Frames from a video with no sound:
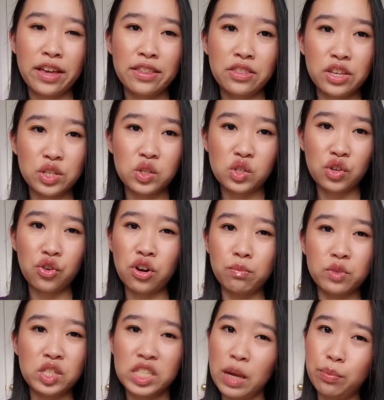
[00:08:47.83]
this serum
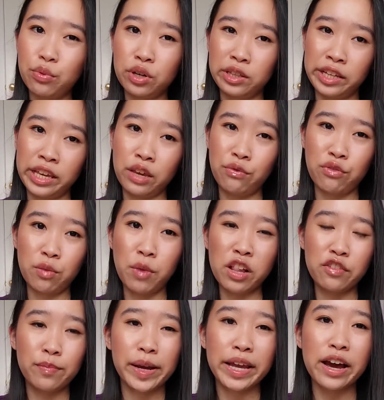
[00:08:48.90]
separately from all
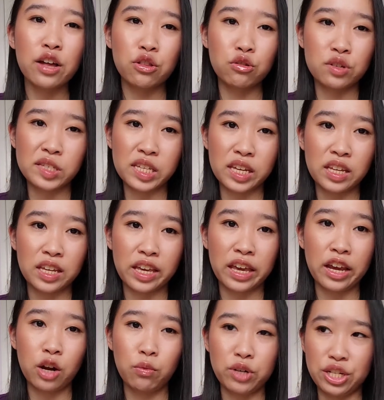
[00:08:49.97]
of my other
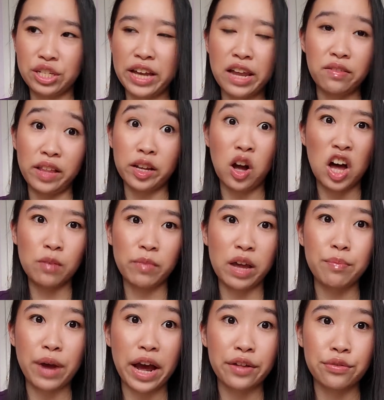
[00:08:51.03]
skincare, which is kind of like on my
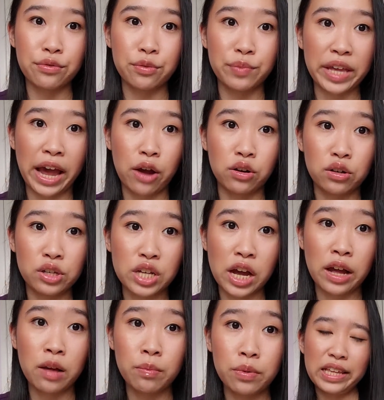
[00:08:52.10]
bathroom
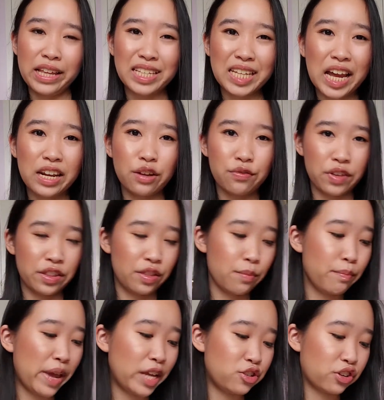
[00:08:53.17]
countertop. And that's kind of the
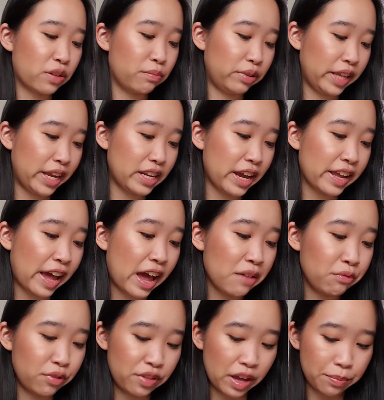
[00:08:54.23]
major complaint I have
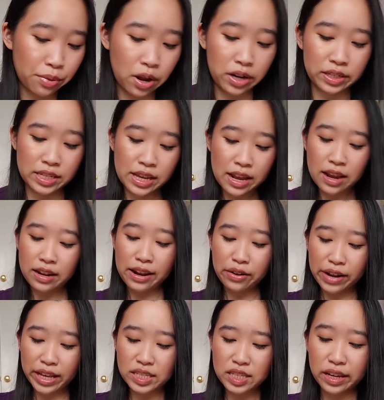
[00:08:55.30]
with that product. Now,
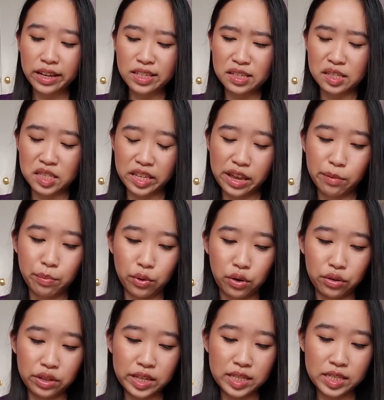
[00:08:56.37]
next thing is a sample.
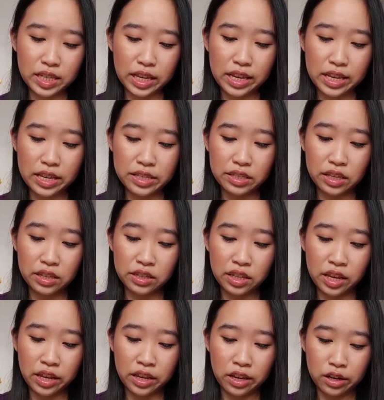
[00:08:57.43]
This is
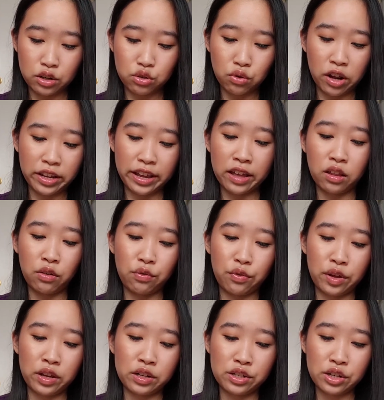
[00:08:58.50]
the Drunk
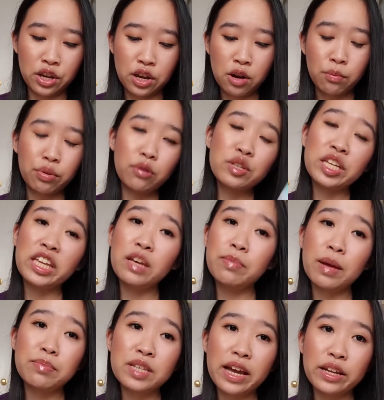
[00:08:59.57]
Elephant Protini
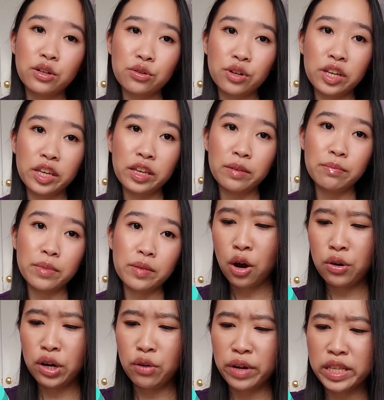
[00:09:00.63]
Peptide Cream. Oh
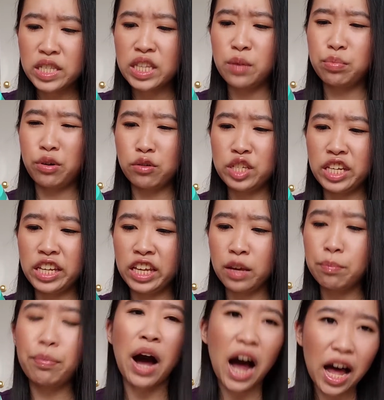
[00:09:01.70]
no, it's the Protini
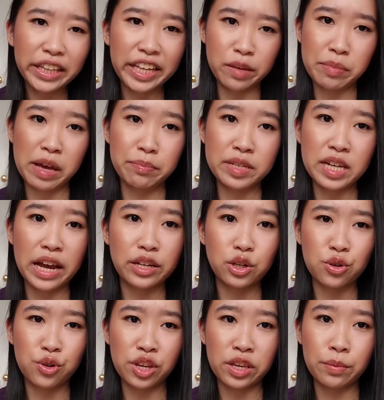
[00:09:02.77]
Polypeptide
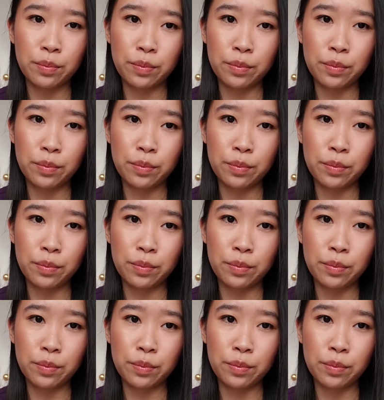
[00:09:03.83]
Cream.